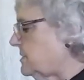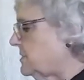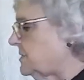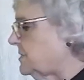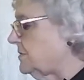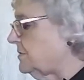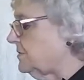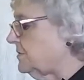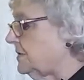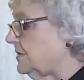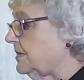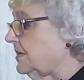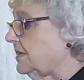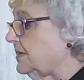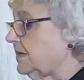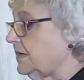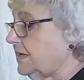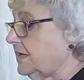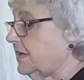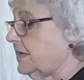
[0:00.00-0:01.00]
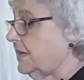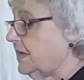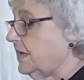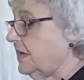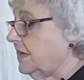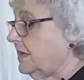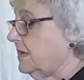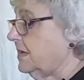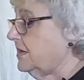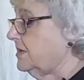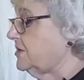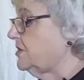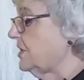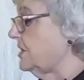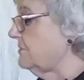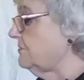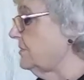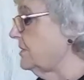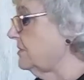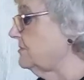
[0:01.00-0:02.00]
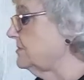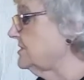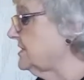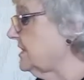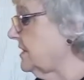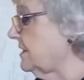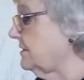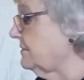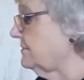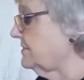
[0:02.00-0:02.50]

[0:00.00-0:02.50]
doing the general sow,